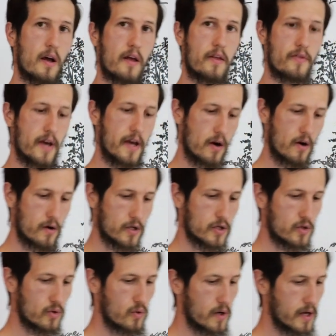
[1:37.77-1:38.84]
They are
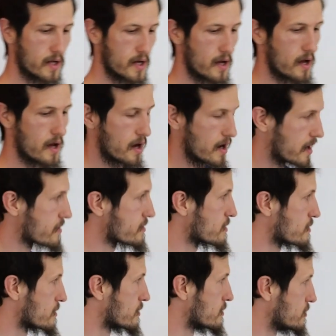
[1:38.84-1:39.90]
storing
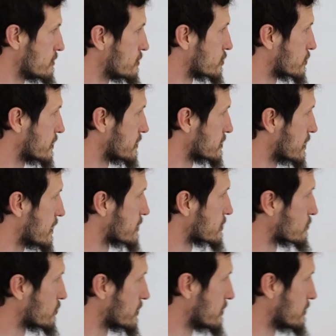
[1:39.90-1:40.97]
other nutrients as
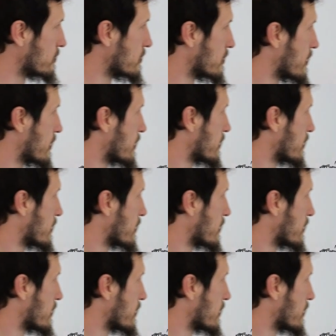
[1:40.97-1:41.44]
well,